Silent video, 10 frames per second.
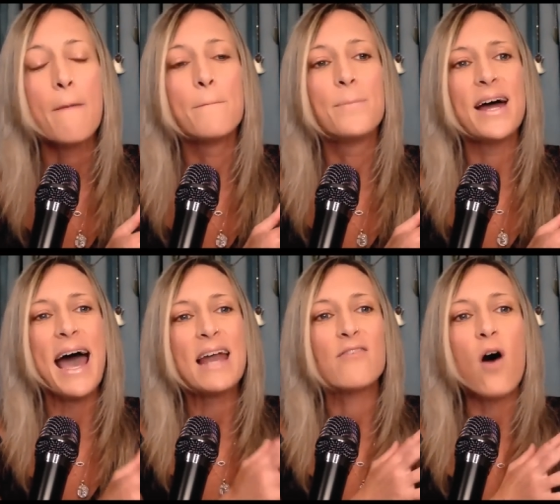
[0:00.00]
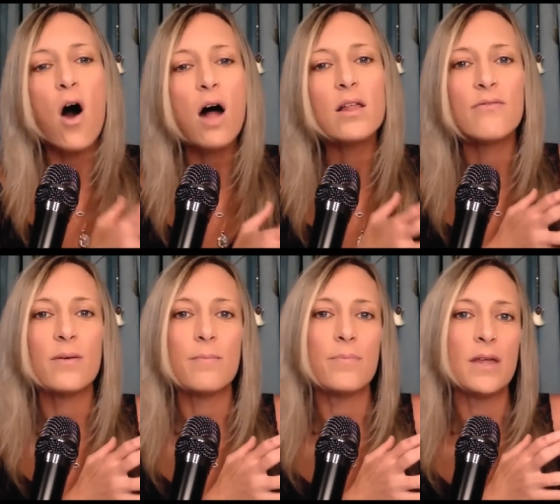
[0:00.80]
But out of all of
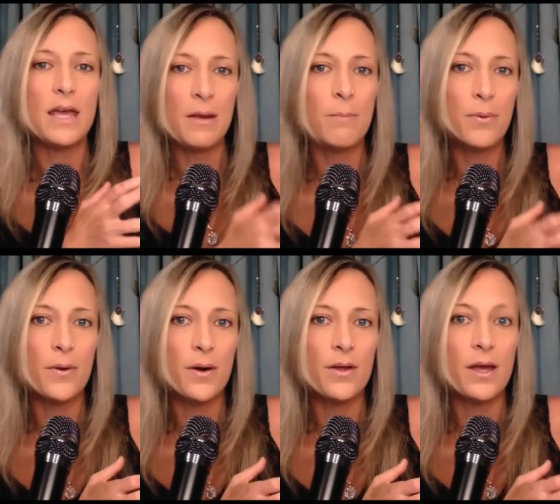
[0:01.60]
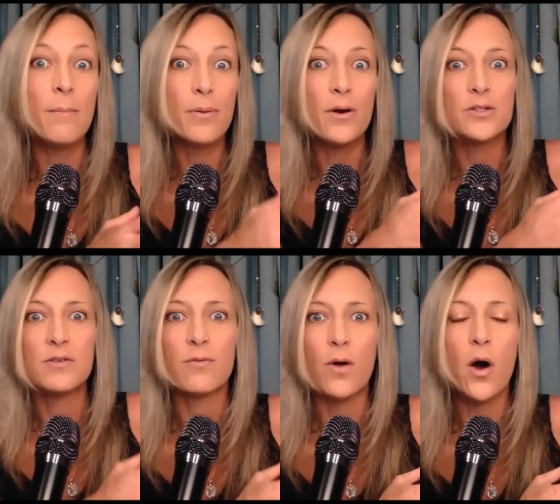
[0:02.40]
the, the emperor, emperors
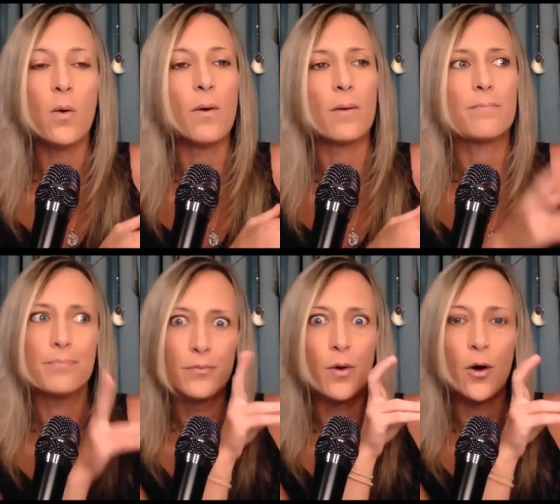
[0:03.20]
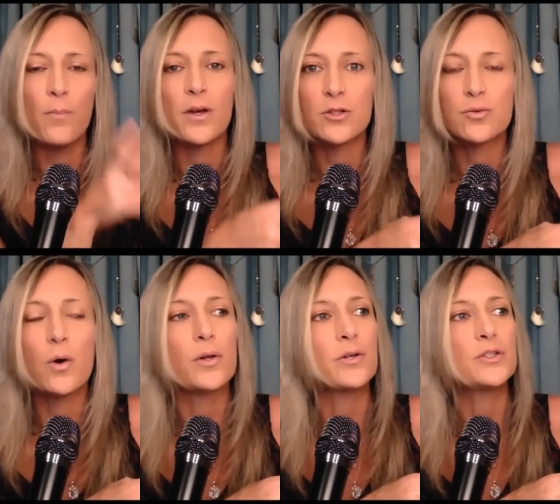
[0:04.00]
of Rome, or Rome, the
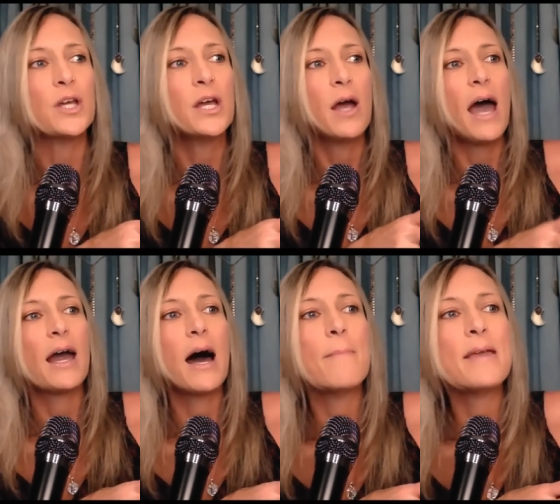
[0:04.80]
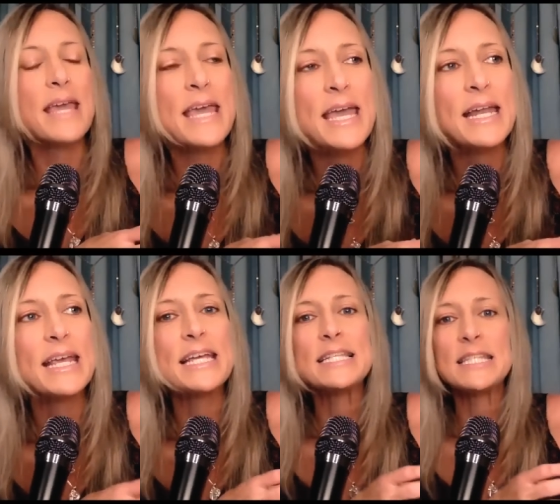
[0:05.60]
controllers, coming in,
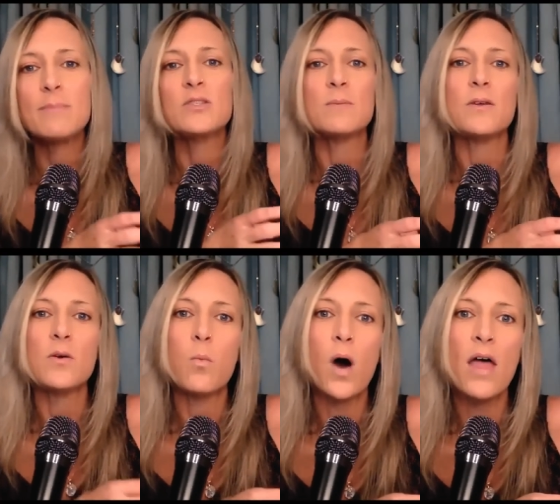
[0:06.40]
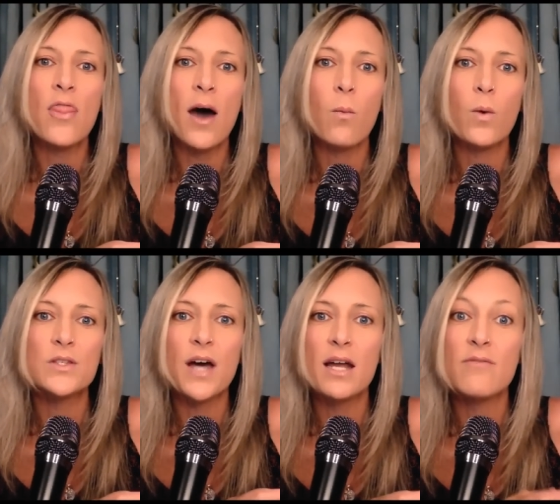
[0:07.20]
he seems to be the one that
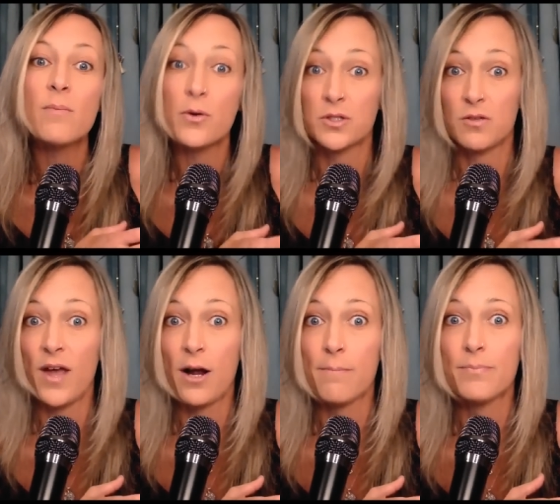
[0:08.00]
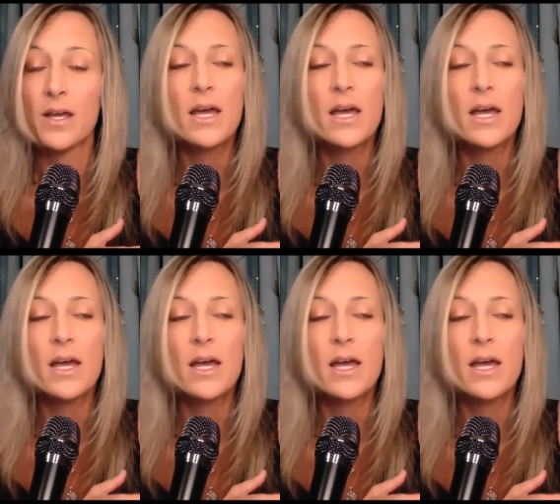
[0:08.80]
was kind of the most fair.